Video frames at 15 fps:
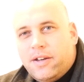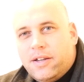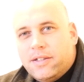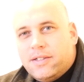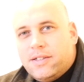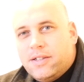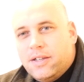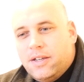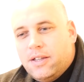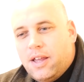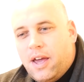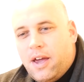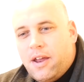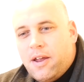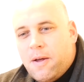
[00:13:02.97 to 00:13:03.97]
You can see
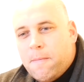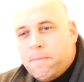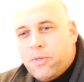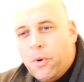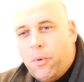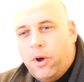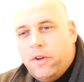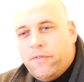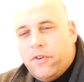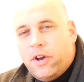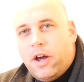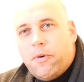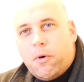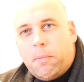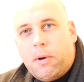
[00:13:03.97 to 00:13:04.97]
that the wife and
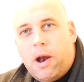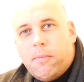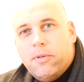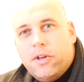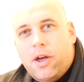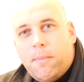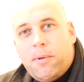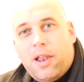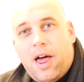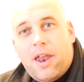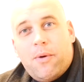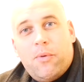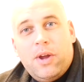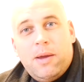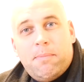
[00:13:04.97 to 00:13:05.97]
I were probably up a lot
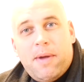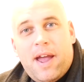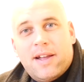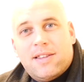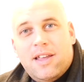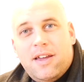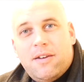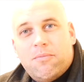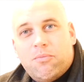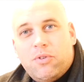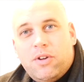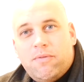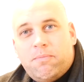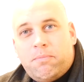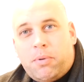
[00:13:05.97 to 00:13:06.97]
of weight back then.
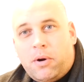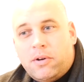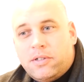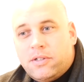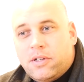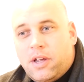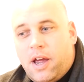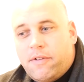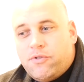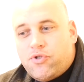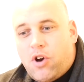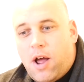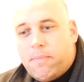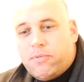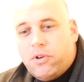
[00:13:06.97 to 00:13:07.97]
I've
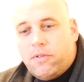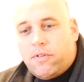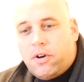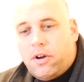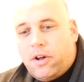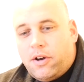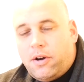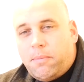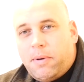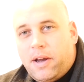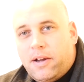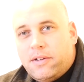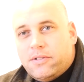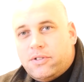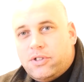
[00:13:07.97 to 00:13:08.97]
dropped over 100
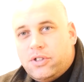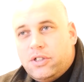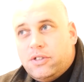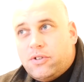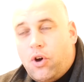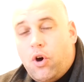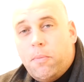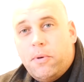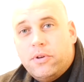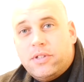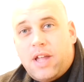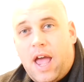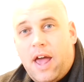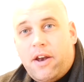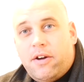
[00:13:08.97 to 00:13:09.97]
pounds. She's
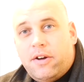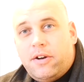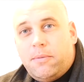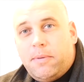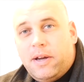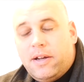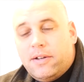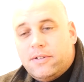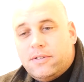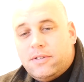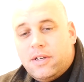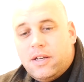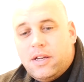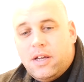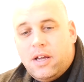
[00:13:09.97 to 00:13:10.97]
almost at 100 pounds.
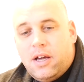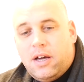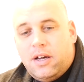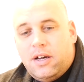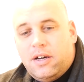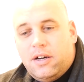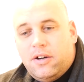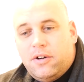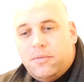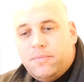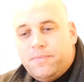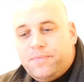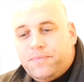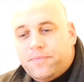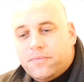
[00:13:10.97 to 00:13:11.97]

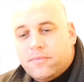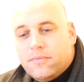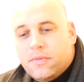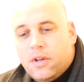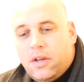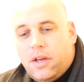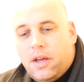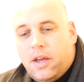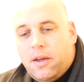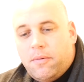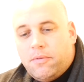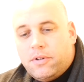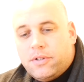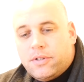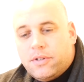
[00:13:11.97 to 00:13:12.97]

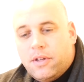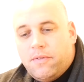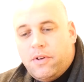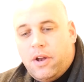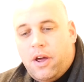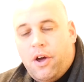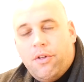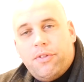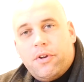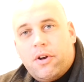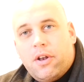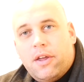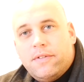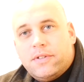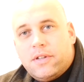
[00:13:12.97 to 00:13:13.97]
And we're just living a healthier
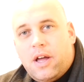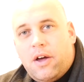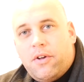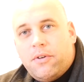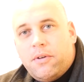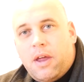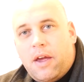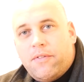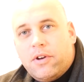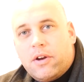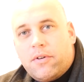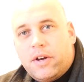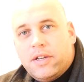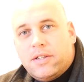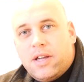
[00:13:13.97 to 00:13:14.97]
lifestyle and having a
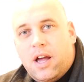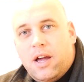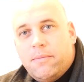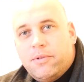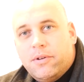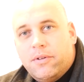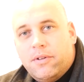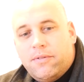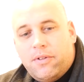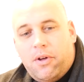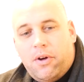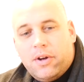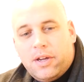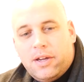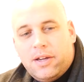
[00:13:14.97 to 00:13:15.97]
great time doing the
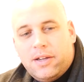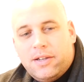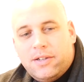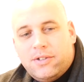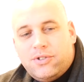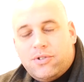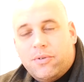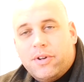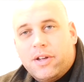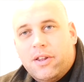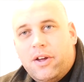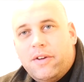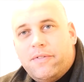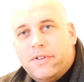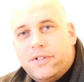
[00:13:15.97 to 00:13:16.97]
vlogging and enjoying
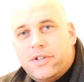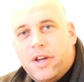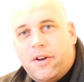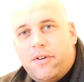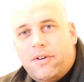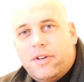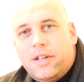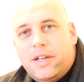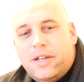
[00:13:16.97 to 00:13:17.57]
life in general.